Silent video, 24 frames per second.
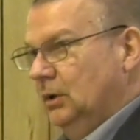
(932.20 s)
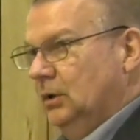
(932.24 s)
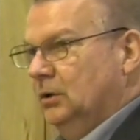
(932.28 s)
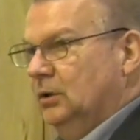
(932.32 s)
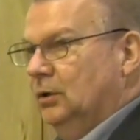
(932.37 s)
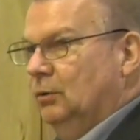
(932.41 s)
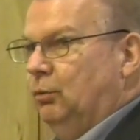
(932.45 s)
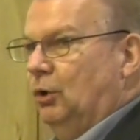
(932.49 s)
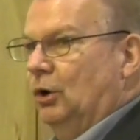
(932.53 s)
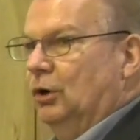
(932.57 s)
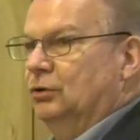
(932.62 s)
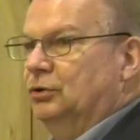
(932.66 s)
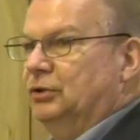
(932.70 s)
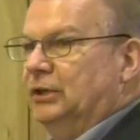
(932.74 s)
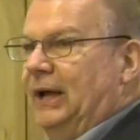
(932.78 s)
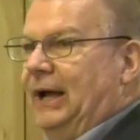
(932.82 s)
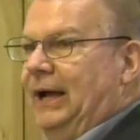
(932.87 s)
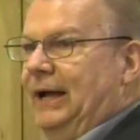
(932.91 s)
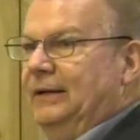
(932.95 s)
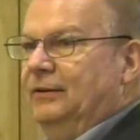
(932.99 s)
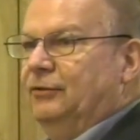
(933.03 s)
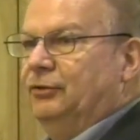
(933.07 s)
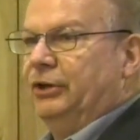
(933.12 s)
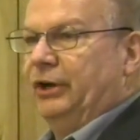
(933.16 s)
The word
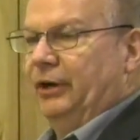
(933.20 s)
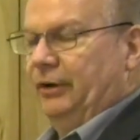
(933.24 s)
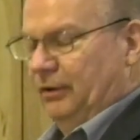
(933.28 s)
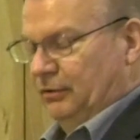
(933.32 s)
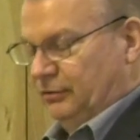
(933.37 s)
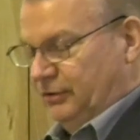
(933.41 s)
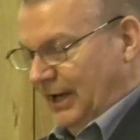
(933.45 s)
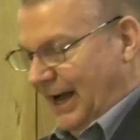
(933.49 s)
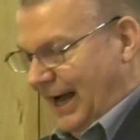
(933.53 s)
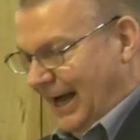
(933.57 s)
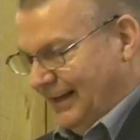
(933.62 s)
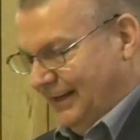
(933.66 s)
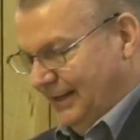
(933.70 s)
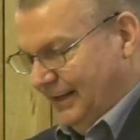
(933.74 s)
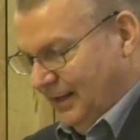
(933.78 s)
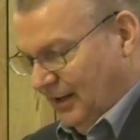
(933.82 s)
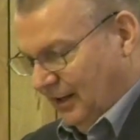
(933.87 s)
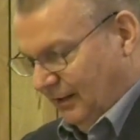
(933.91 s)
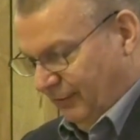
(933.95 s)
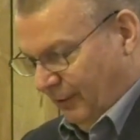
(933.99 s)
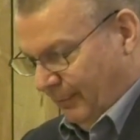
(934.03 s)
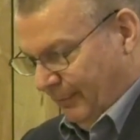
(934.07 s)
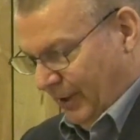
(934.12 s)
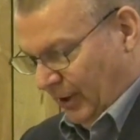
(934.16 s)
signs carries the idea
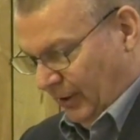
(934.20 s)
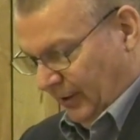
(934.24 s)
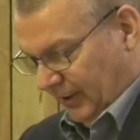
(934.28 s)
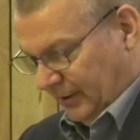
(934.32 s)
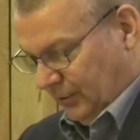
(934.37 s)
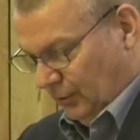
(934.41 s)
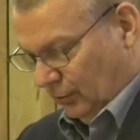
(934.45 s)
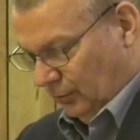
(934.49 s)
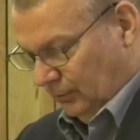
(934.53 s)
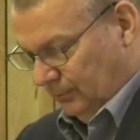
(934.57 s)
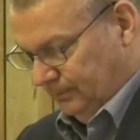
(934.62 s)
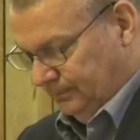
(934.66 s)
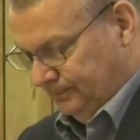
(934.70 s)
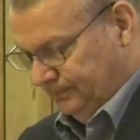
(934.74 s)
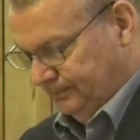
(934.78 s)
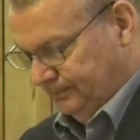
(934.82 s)
of a miracle.